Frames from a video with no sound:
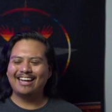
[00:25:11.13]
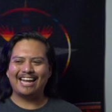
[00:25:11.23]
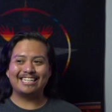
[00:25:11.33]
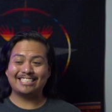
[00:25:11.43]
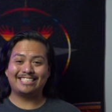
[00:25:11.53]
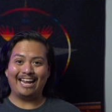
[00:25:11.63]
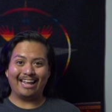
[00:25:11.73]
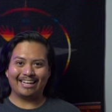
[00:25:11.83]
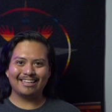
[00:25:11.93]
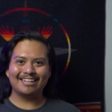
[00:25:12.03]
It just
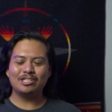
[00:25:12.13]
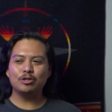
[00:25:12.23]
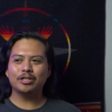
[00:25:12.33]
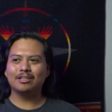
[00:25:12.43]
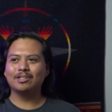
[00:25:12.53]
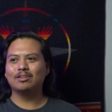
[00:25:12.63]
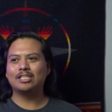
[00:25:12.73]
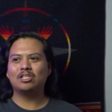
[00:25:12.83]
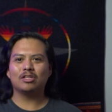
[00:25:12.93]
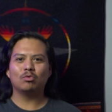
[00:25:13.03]
didn't. Like, you could have
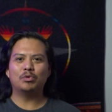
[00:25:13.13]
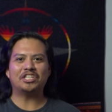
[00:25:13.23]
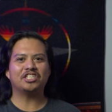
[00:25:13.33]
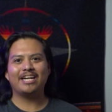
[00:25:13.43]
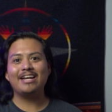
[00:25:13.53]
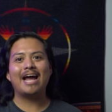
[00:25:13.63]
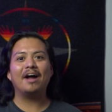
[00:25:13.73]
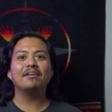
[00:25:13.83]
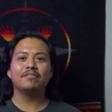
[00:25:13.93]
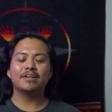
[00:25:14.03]
literally took the witch lady
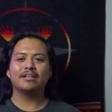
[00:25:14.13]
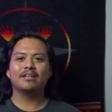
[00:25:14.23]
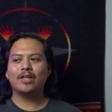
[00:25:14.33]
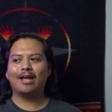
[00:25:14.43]
out of it,